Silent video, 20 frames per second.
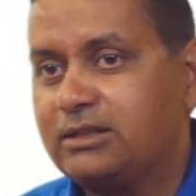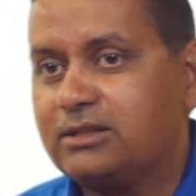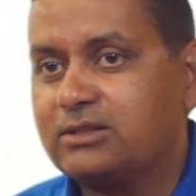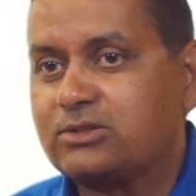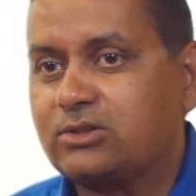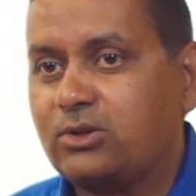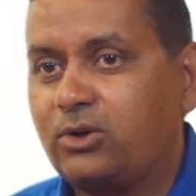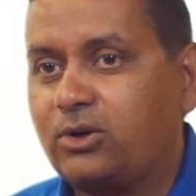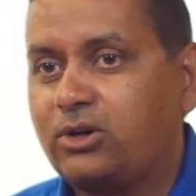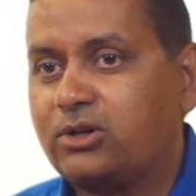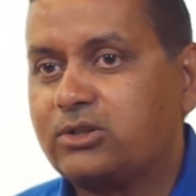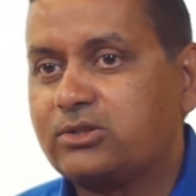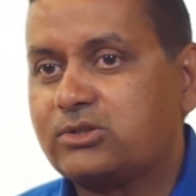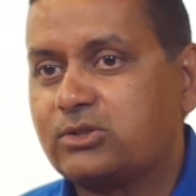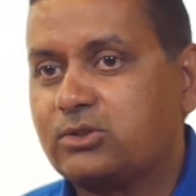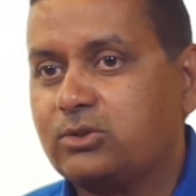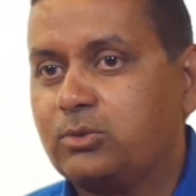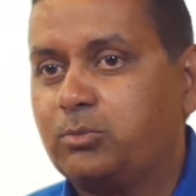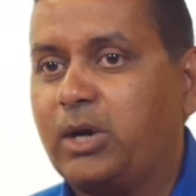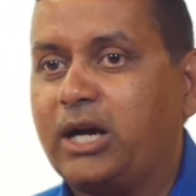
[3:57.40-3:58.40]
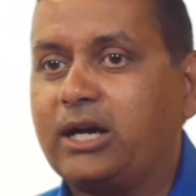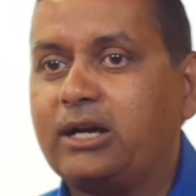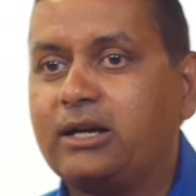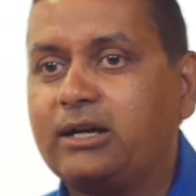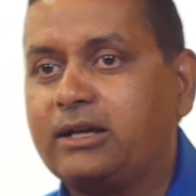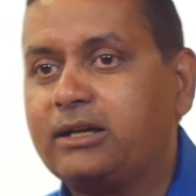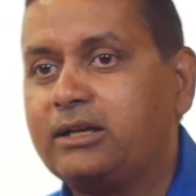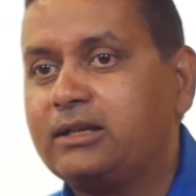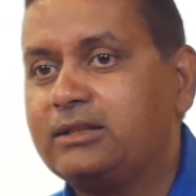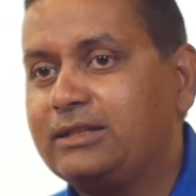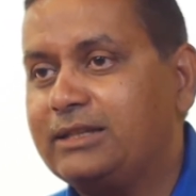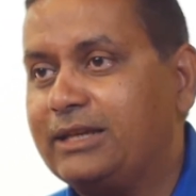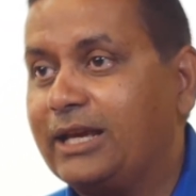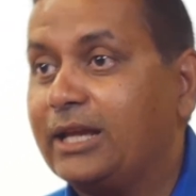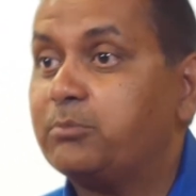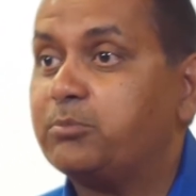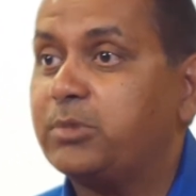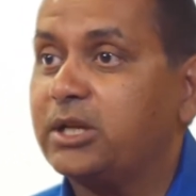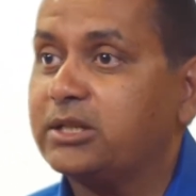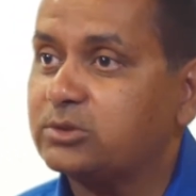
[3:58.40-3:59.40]
stores to buy the
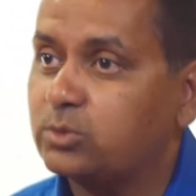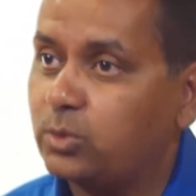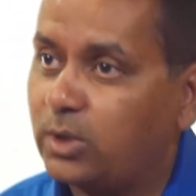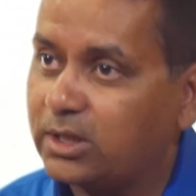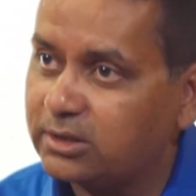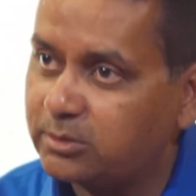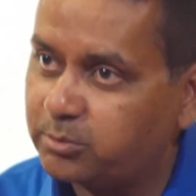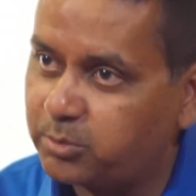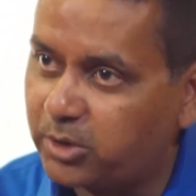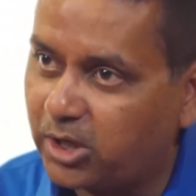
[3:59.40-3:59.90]
N+1